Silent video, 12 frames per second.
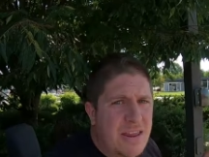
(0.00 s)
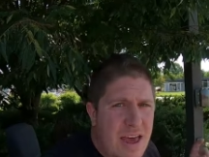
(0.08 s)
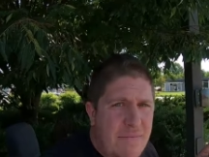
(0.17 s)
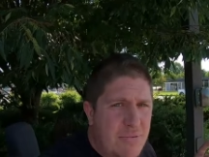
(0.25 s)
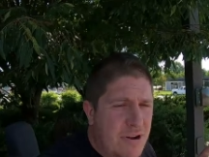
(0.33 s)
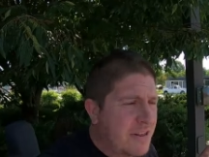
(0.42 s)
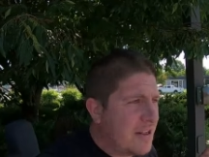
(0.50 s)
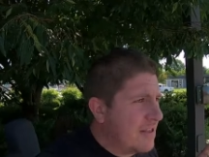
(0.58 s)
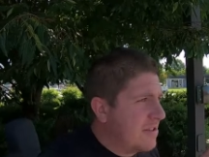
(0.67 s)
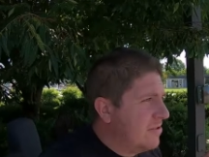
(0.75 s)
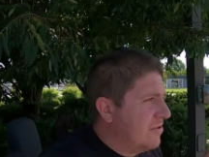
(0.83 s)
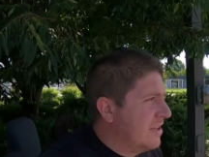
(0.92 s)
That brings
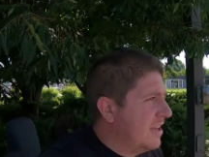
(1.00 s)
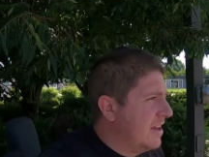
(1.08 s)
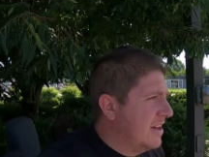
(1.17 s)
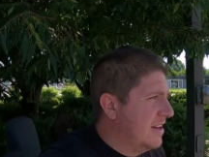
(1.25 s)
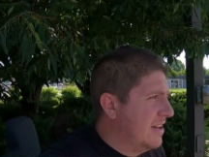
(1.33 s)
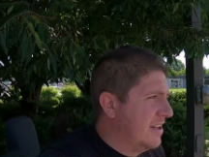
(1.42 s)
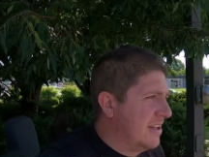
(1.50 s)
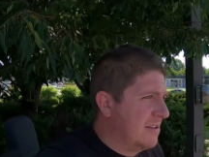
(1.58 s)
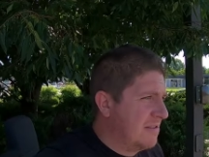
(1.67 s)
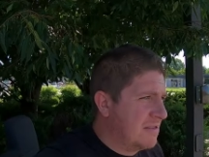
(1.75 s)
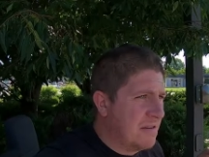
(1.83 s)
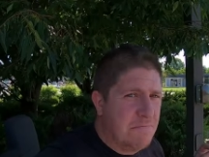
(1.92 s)
us to the uh
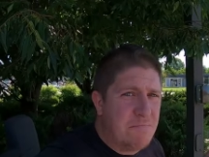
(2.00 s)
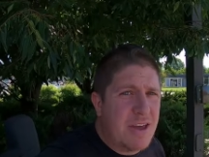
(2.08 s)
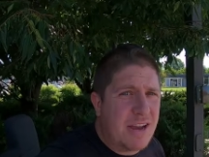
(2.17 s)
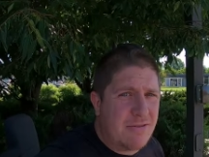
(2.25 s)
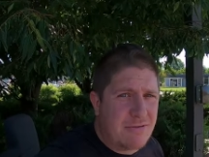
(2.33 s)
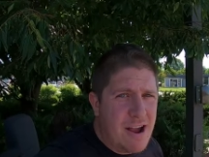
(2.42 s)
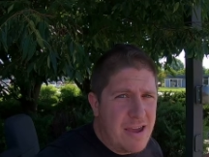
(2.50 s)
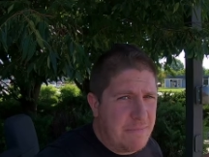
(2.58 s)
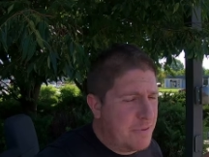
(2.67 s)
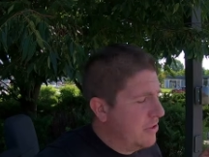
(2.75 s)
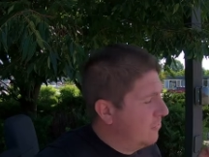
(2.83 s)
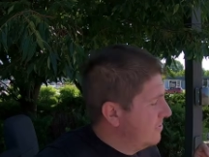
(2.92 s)
the big gripe,
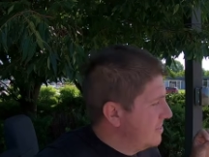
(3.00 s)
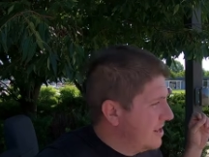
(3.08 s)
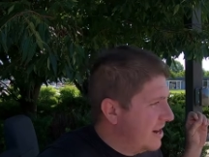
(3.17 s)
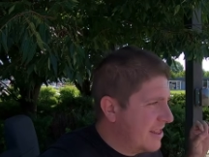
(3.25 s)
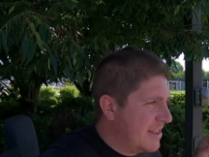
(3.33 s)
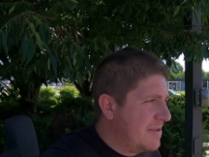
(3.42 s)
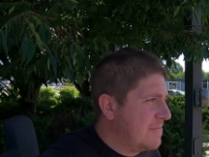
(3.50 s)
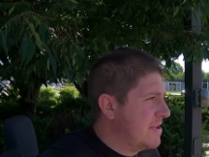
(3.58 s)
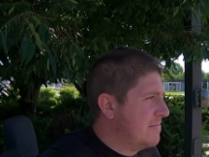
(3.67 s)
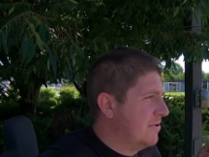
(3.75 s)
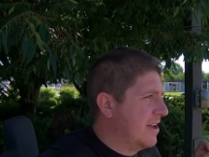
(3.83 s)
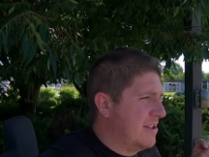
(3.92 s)
the one that I see
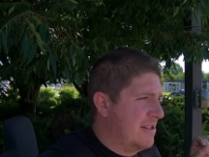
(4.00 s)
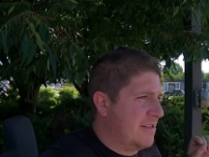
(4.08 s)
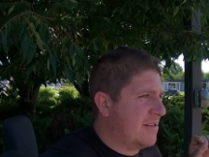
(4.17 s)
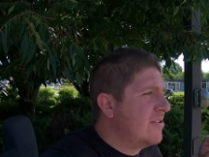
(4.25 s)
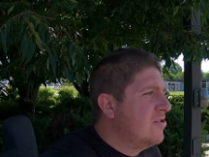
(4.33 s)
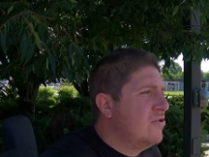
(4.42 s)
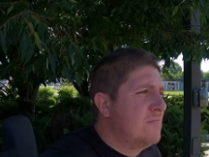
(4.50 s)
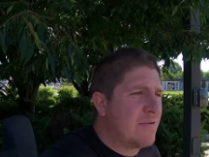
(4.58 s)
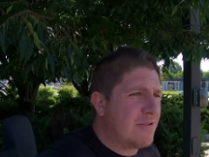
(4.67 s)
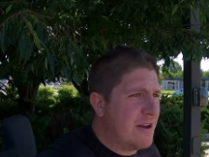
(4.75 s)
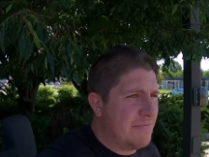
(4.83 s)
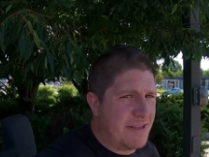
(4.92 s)
people getting
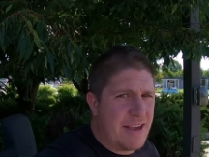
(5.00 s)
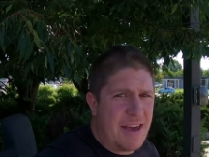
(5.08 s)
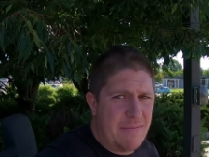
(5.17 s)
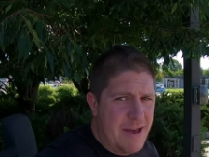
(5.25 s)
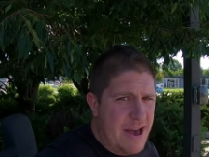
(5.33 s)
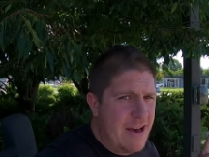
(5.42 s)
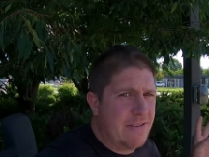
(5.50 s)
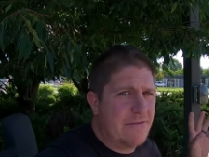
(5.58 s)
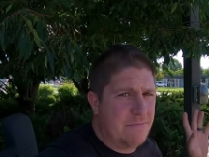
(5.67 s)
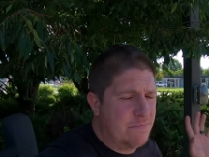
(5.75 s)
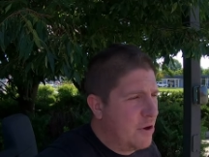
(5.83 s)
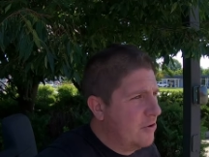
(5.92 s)
super upset about
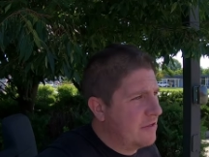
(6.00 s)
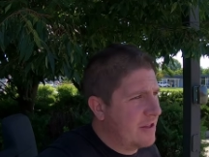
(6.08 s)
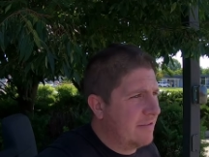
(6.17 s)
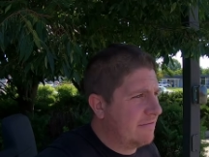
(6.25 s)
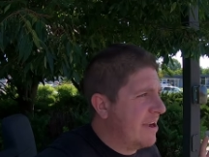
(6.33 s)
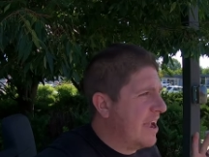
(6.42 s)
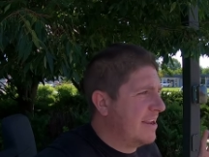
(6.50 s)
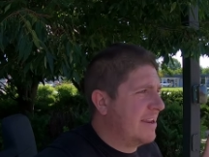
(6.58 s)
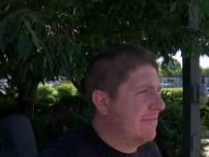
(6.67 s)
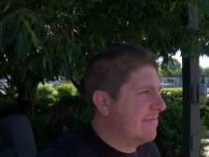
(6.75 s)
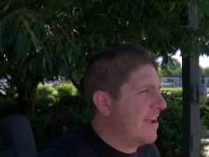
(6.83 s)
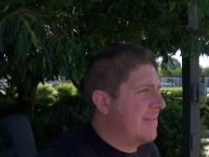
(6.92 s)
and posting
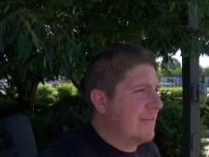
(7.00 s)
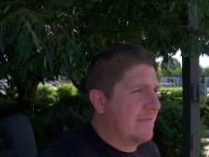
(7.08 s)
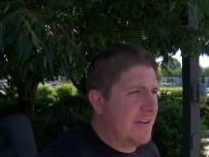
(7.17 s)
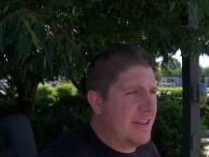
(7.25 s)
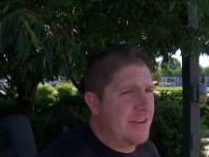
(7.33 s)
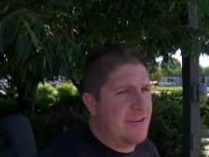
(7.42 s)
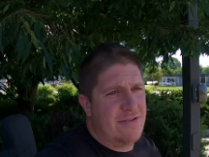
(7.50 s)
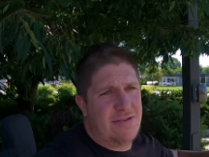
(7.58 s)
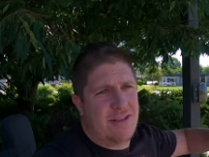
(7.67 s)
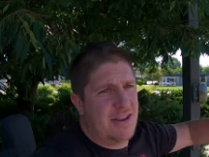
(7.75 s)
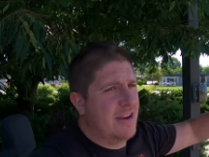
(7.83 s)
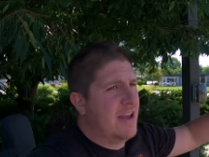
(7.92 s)
ranting, raving
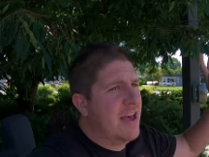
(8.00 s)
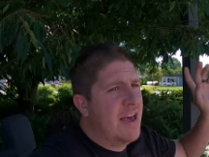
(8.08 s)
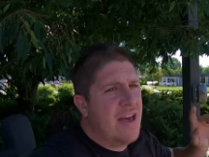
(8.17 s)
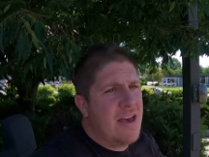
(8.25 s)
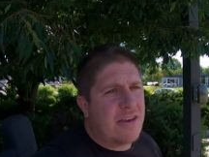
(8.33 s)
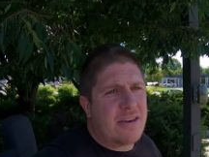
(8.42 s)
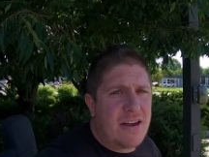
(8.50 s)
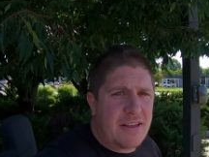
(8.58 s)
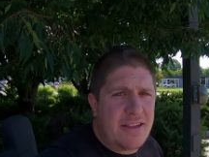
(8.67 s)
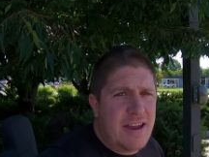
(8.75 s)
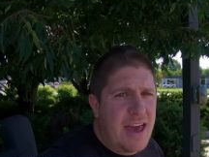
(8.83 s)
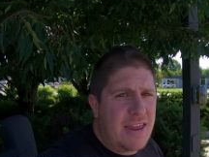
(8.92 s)
videos and
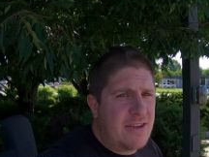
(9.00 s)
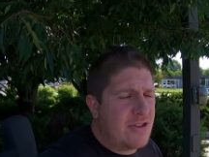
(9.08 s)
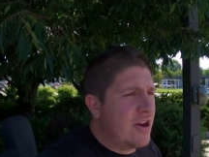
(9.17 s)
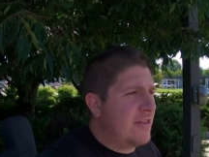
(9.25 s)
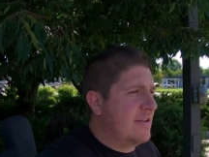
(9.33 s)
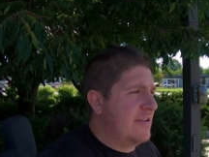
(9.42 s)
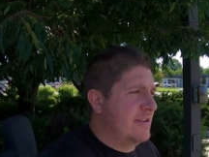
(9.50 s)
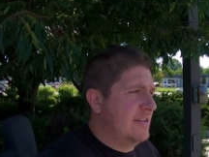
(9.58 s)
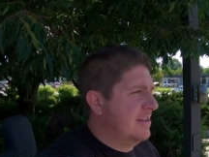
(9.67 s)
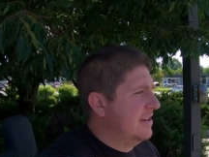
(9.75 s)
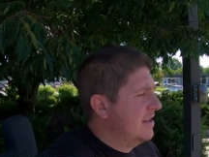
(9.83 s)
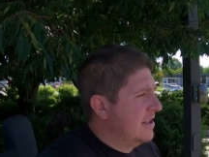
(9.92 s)
cussing at each other.
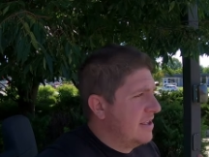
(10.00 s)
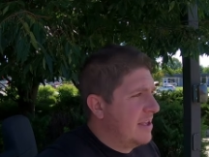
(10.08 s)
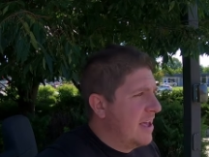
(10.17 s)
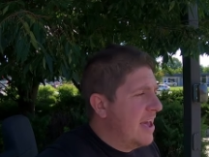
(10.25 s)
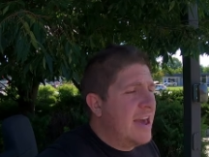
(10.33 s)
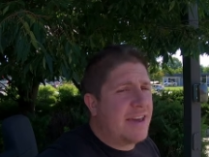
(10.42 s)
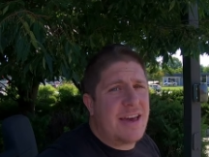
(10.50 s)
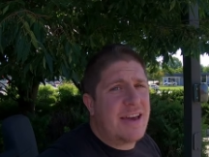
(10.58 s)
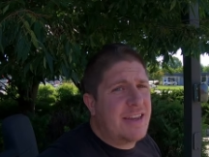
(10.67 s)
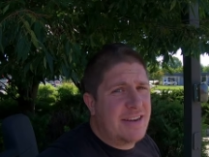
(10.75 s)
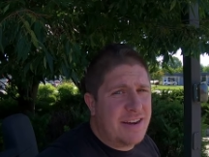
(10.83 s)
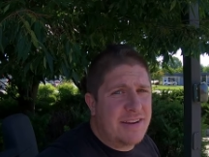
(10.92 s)
And heck,
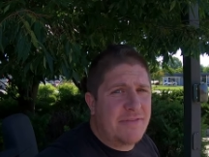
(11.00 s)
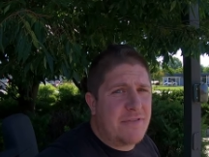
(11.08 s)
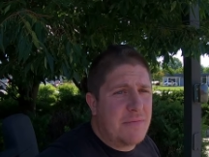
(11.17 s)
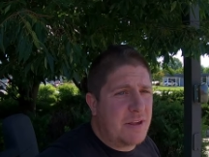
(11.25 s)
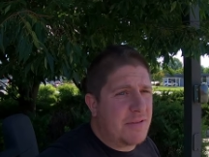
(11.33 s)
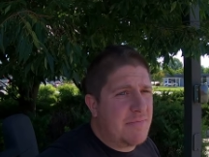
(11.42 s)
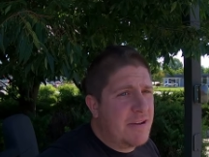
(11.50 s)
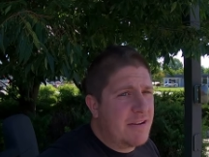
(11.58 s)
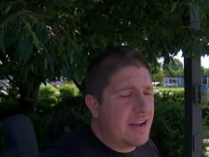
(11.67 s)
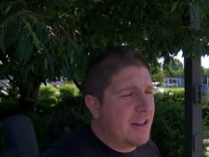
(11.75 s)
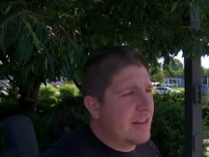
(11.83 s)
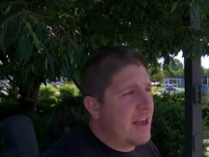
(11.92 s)
I can tell you from
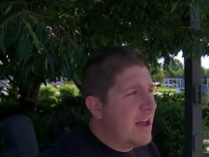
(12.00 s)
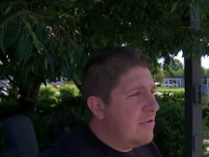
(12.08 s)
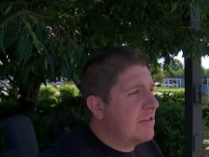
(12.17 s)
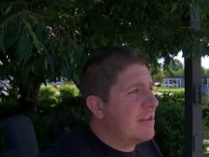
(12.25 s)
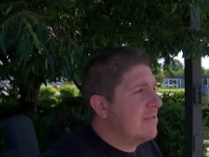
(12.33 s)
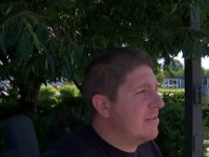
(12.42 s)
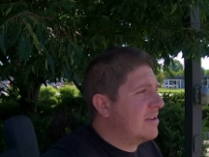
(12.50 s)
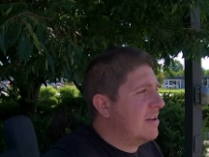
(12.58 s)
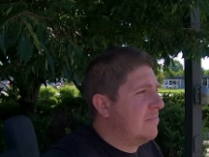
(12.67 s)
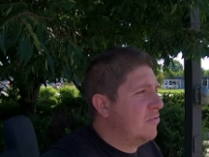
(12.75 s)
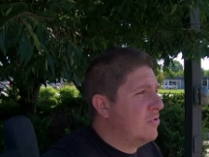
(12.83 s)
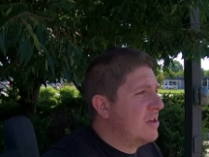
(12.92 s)
experience, I was here a
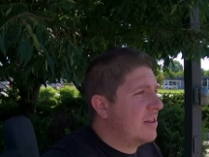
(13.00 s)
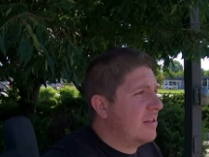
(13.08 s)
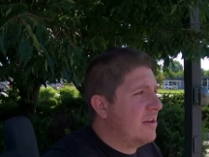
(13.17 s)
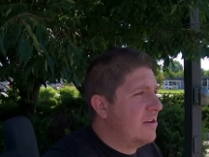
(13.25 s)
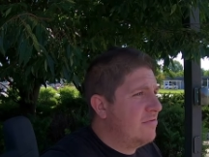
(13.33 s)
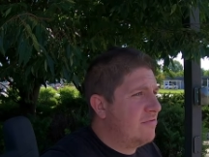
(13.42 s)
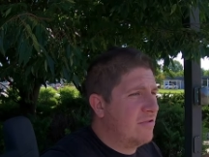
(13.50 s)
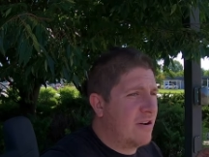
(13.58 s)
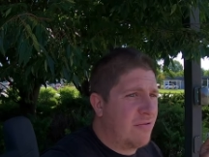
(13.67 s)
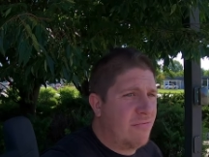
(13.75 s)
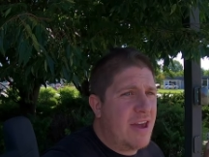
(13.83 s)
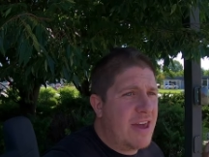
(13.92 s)
couple weeks ago on
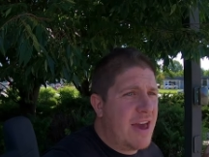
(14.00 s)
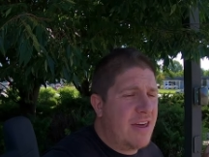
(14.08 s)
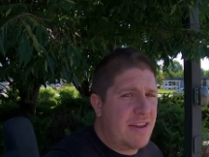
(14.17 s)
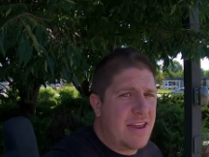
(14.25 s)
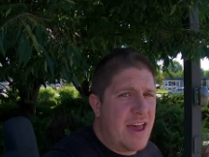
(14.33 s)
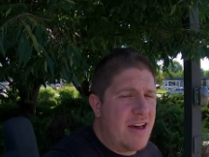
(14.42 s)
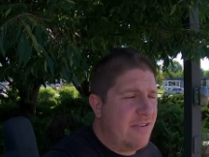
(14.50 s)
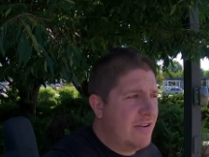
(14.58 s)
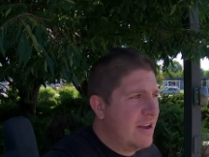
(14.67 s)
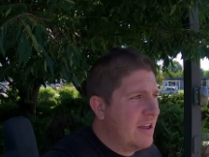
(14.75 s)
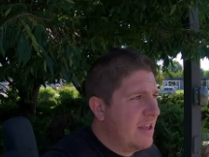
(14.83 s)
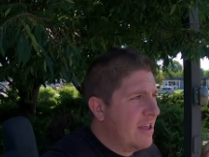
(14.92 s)
our way out of town